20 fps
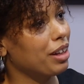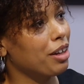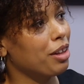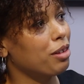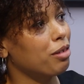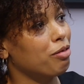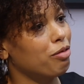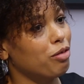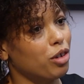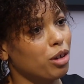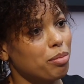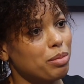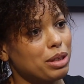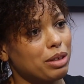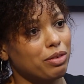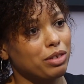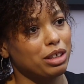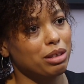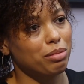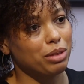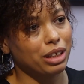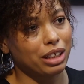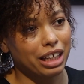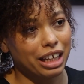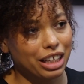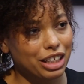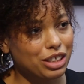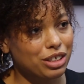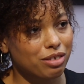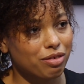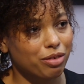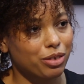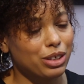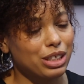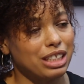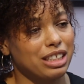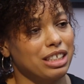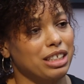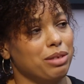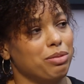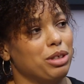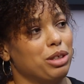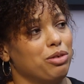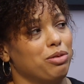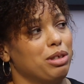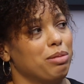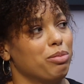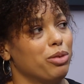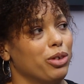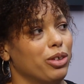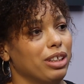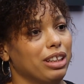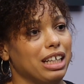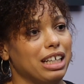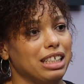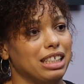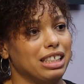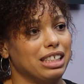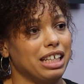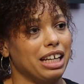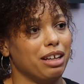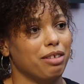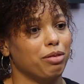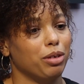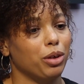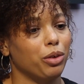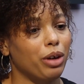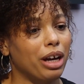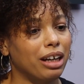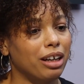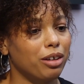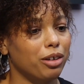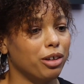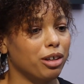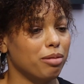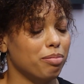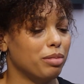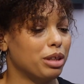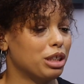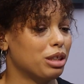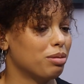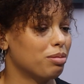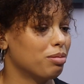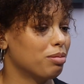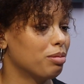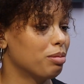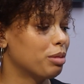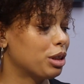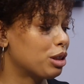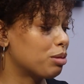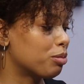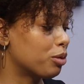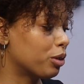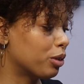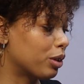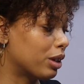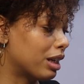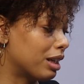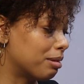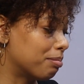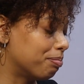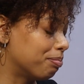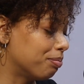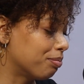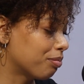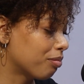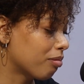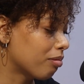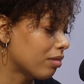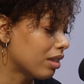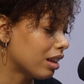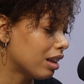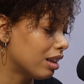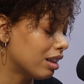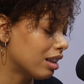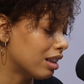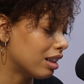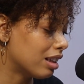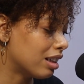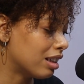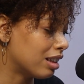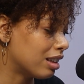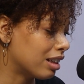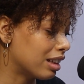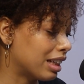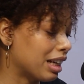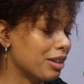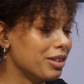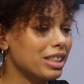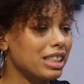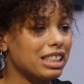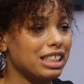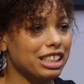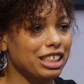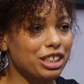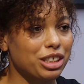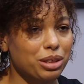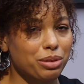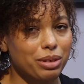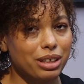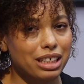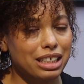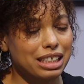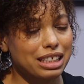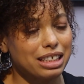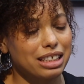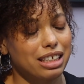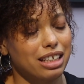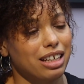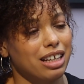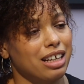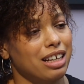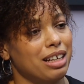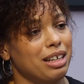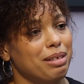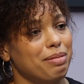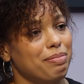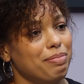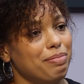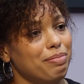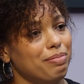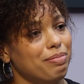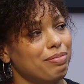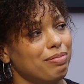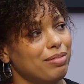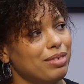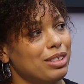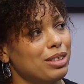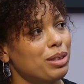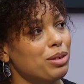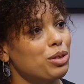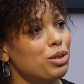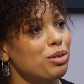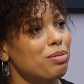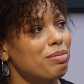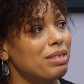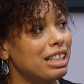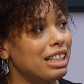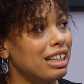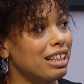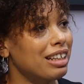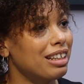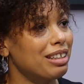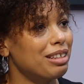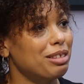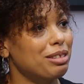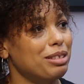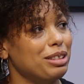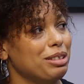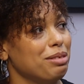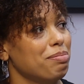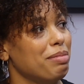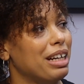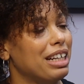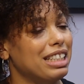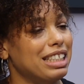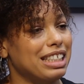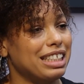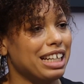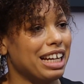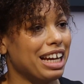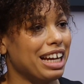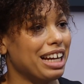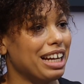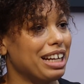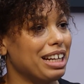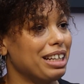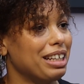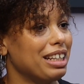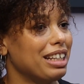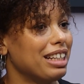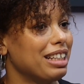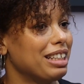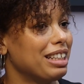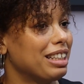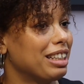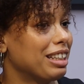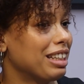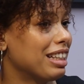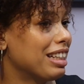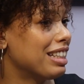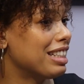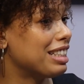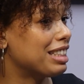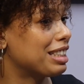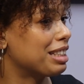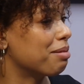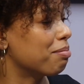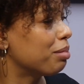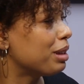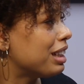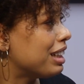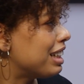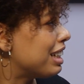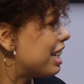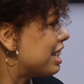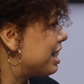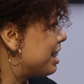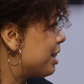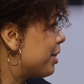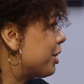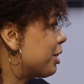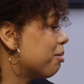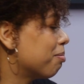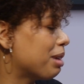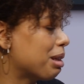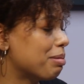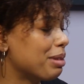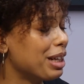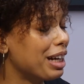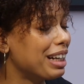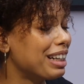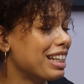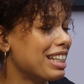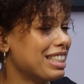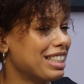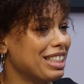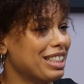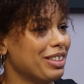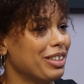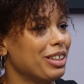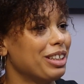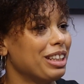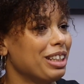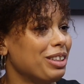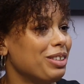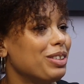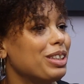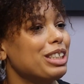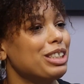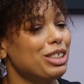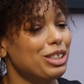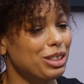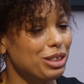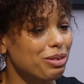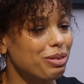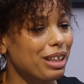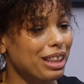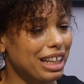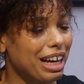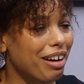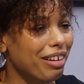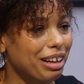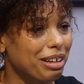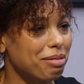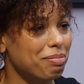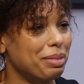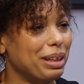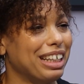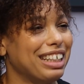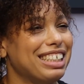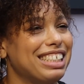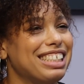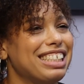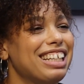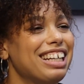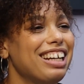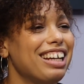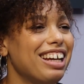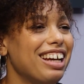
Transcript: other forms of communication, for instance, which we more or less take for granted or much more guaranteed to us. Social media, you might say, is completely necessary or maybe unnecessary, that you can do without it. But